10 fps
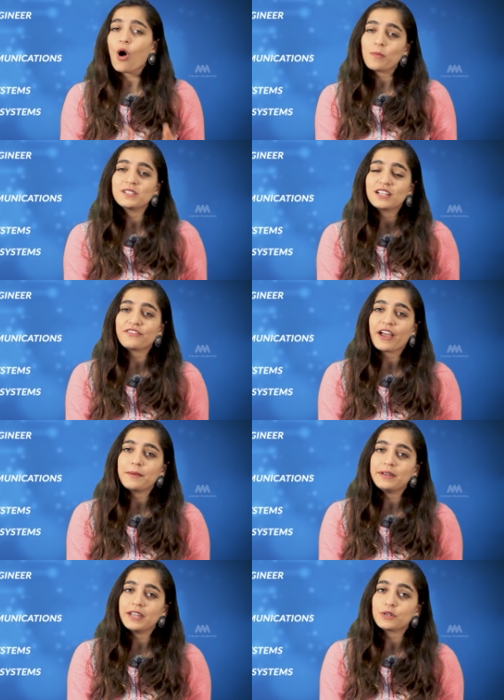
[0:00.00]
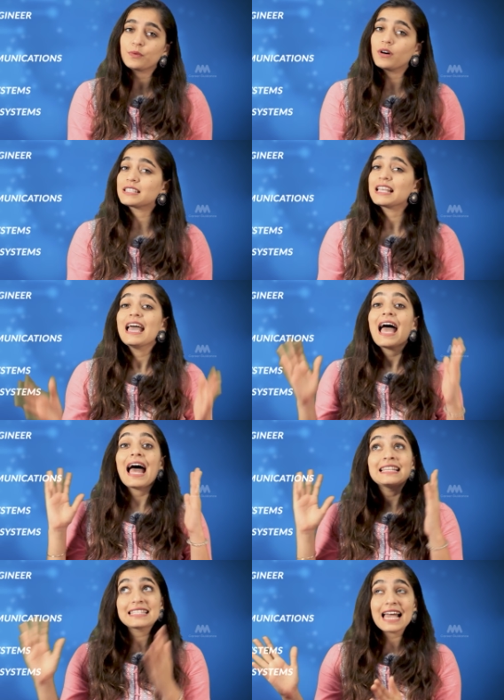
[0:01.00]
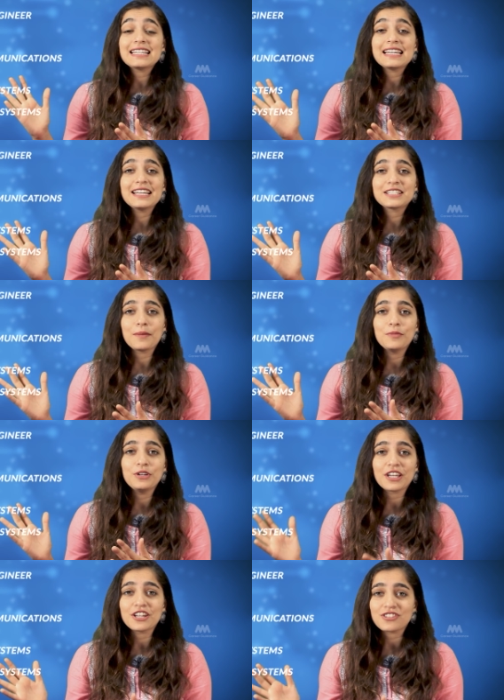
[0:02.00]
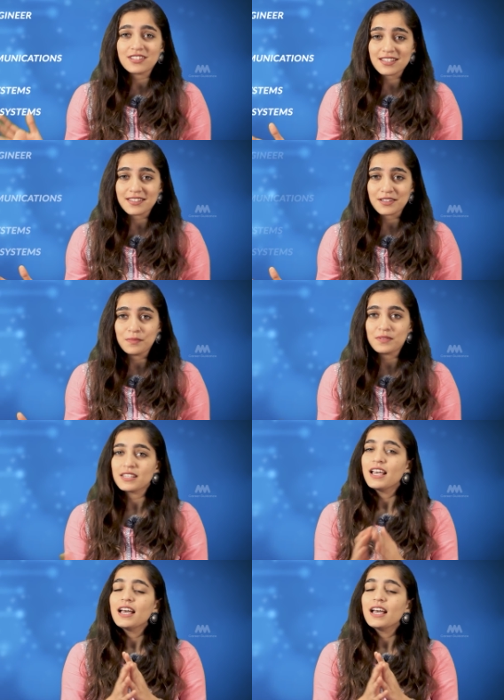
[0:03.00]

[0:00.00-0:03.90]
optical fiber networks and satellite communication systems.